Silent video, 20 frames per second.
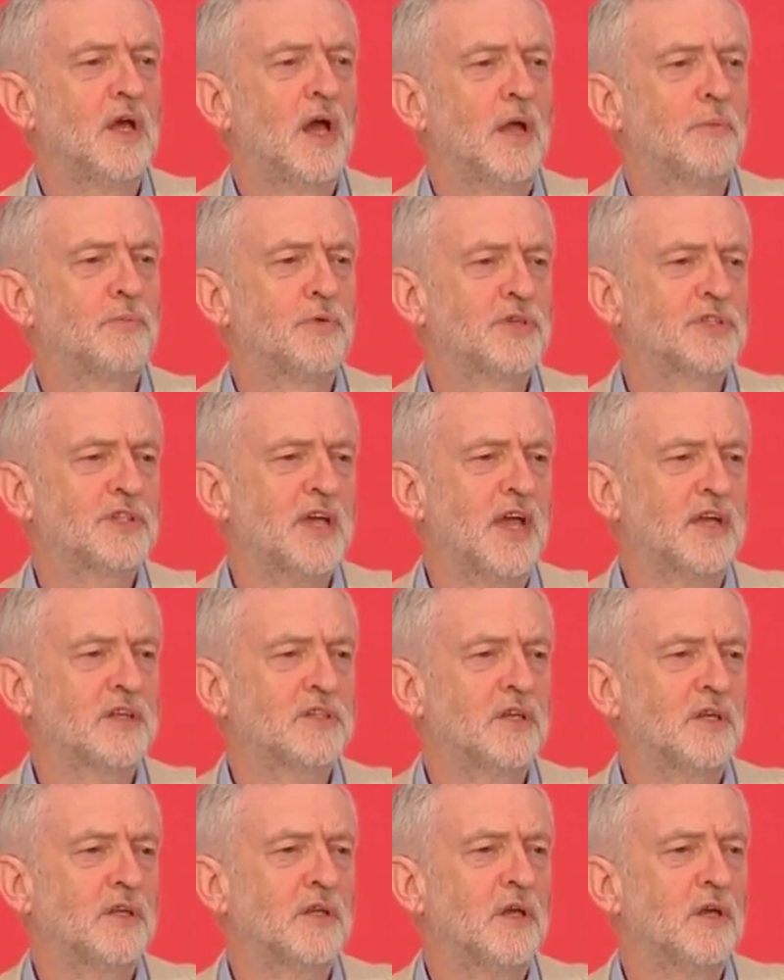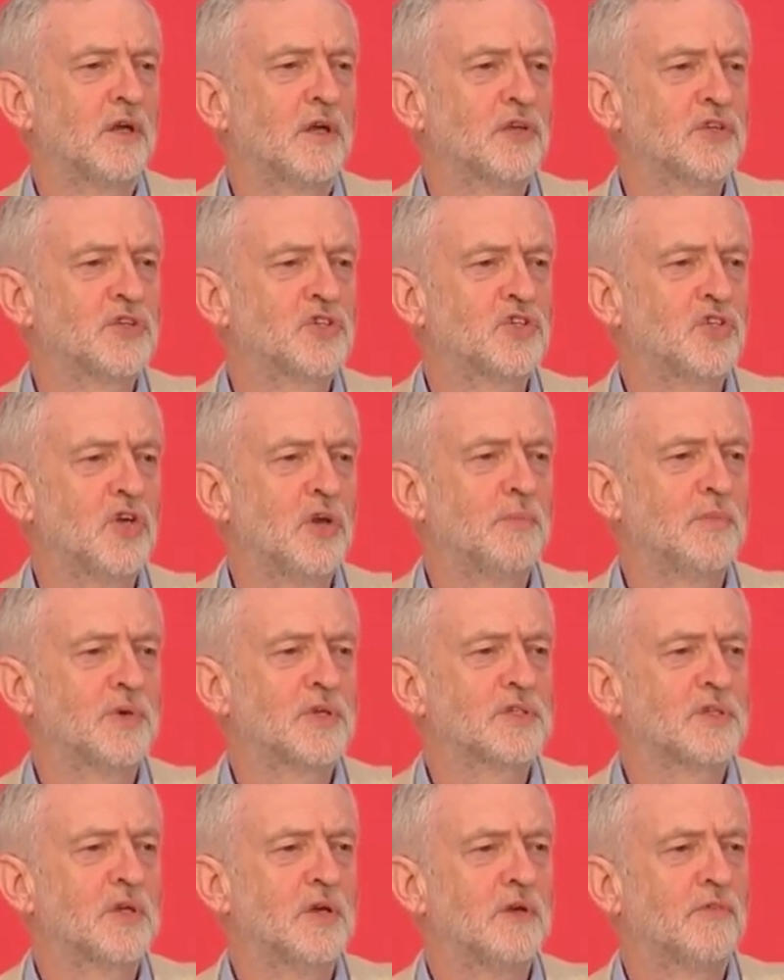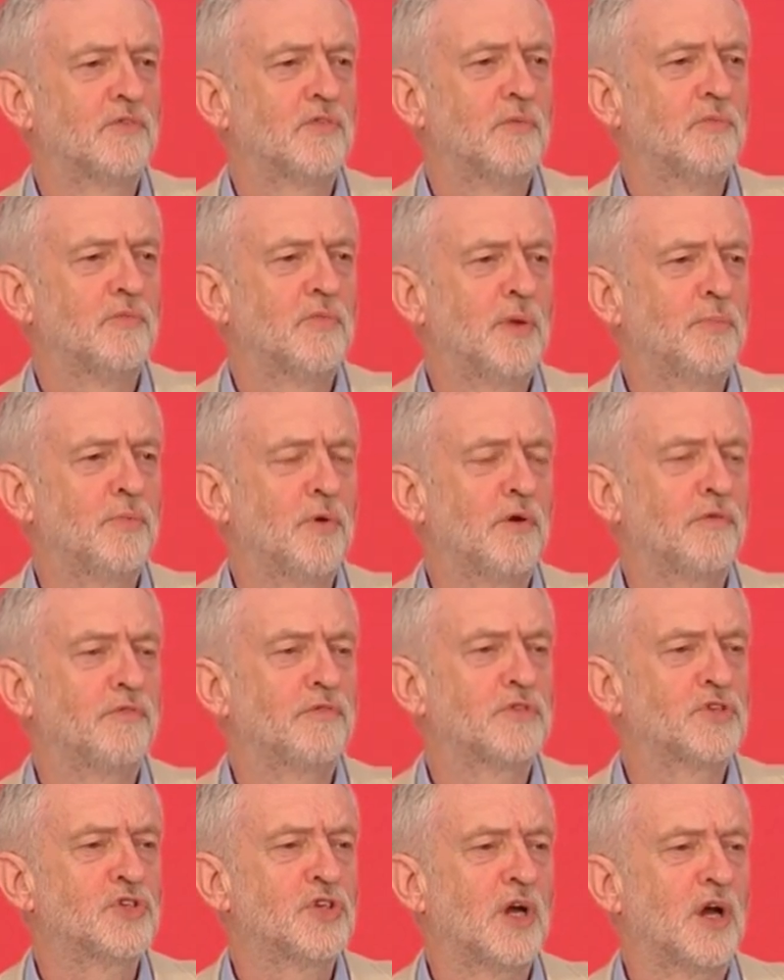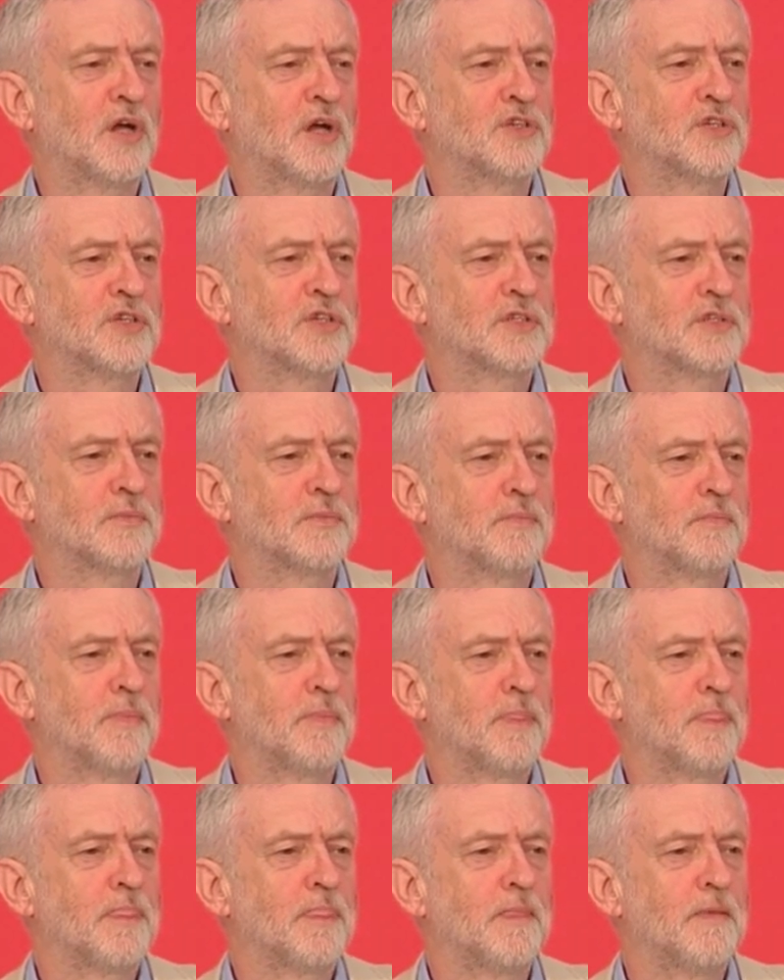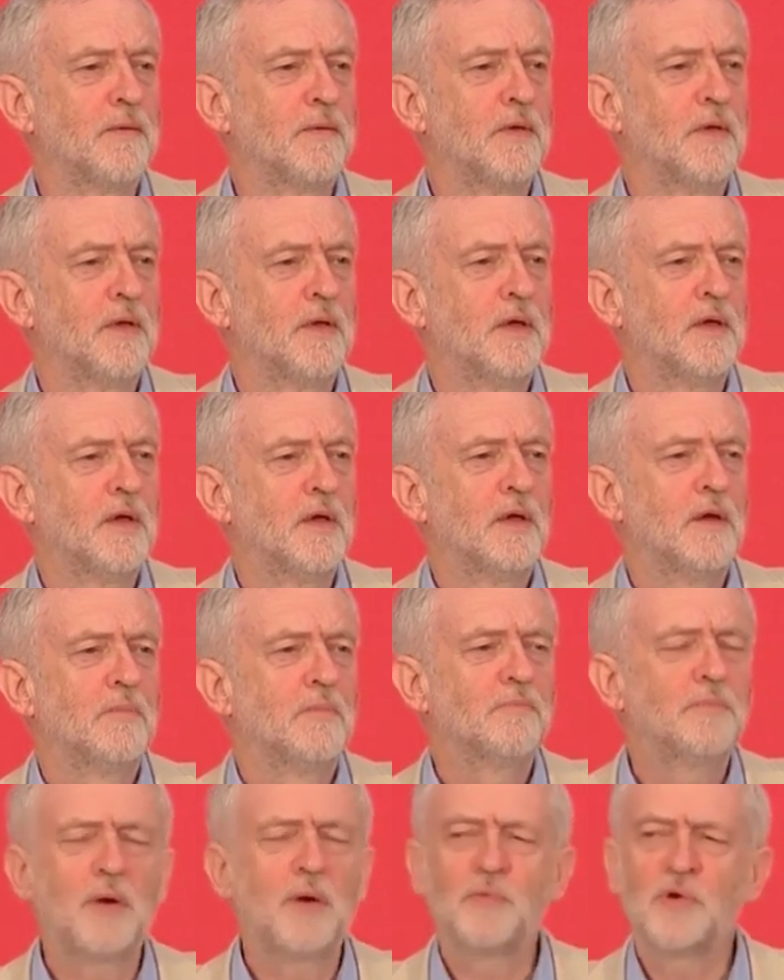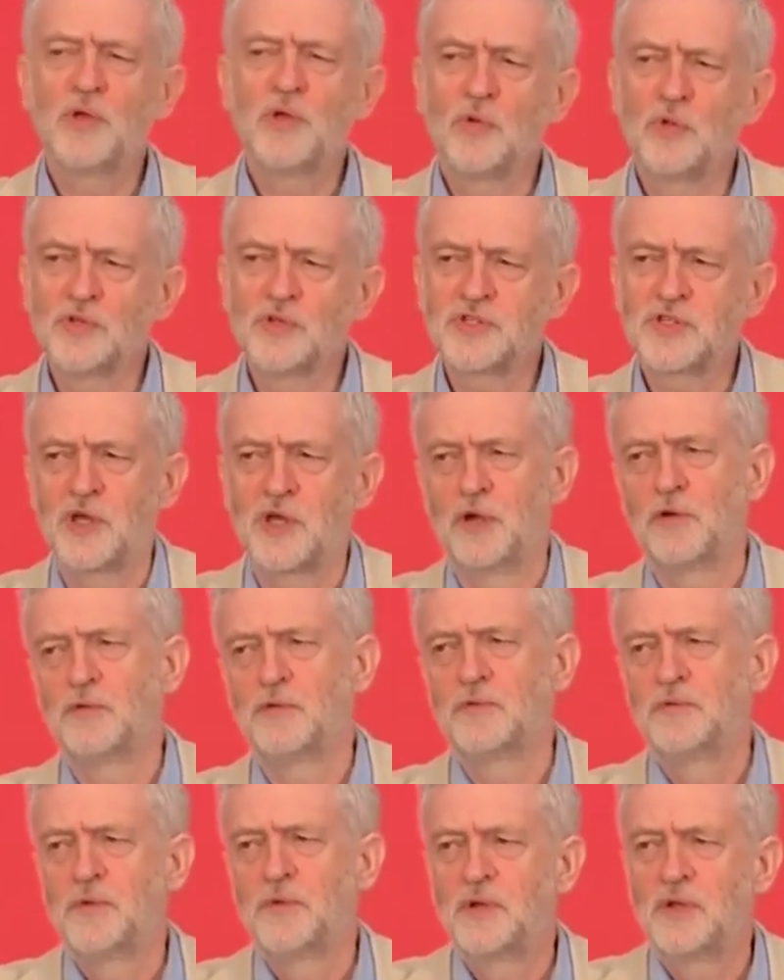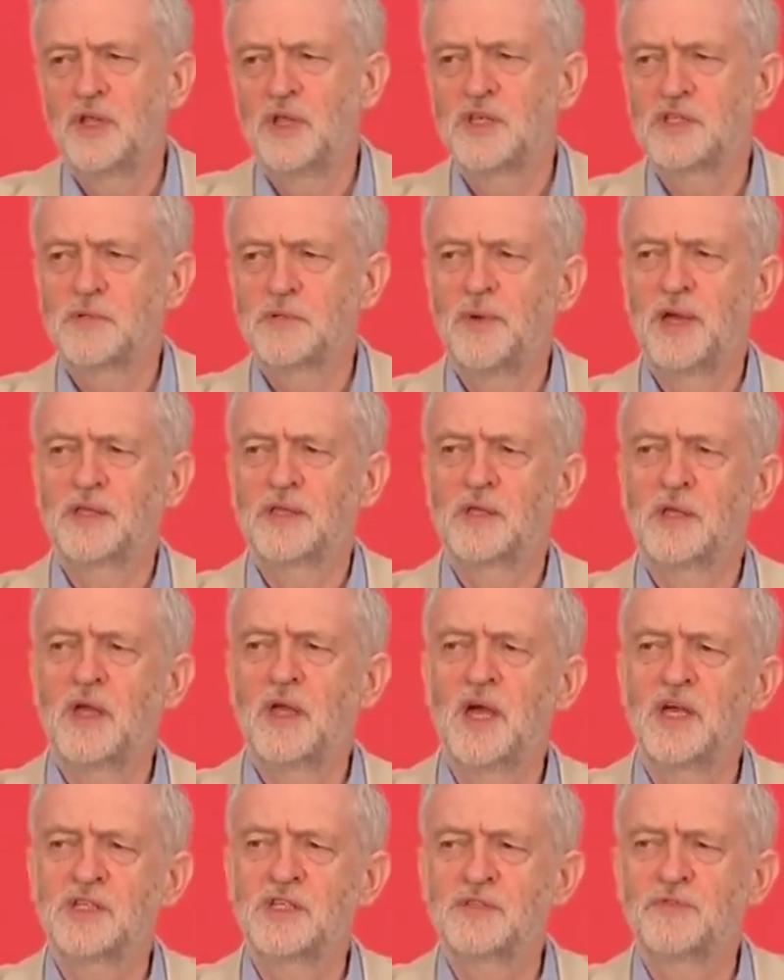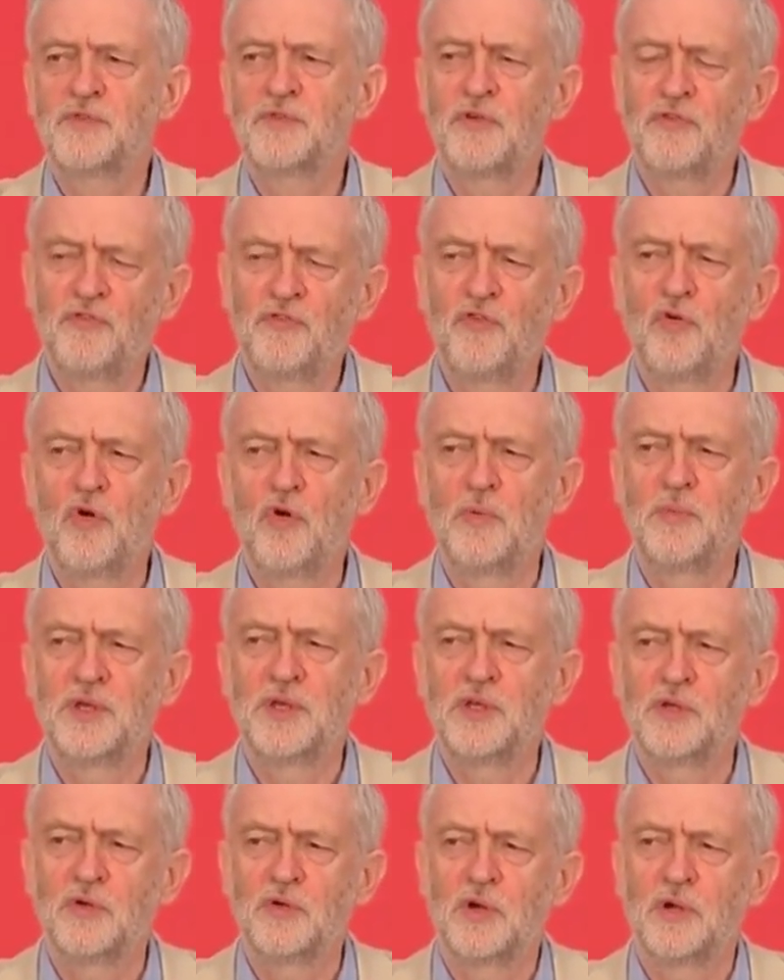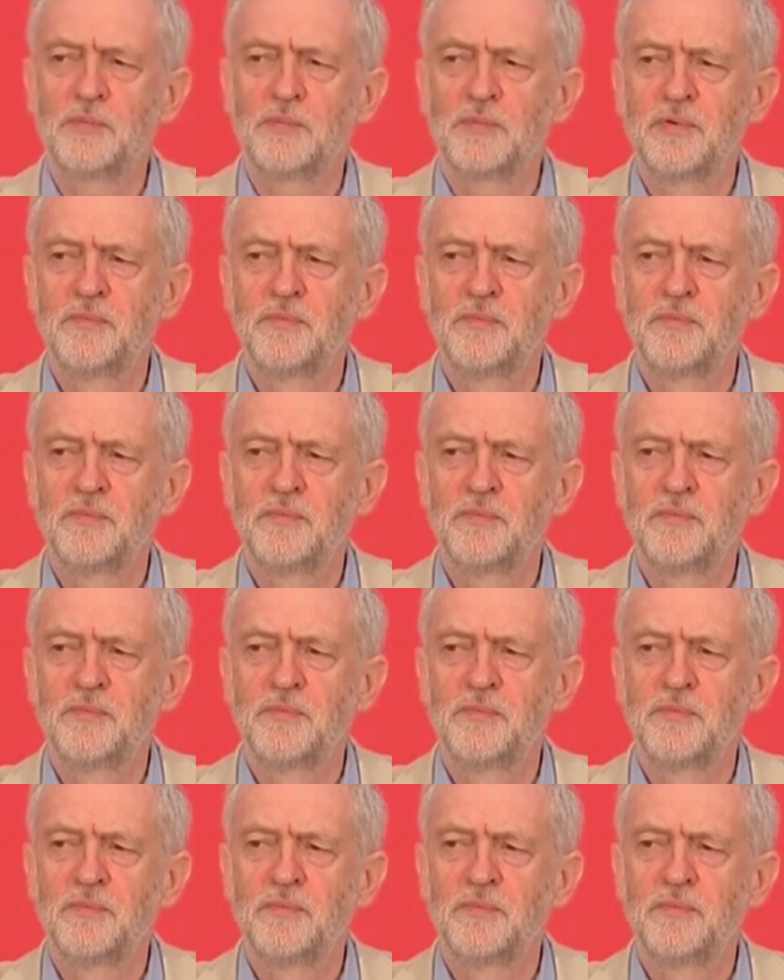and protected consumers from rip-off charges. But we also need to make the case for reform in Europe.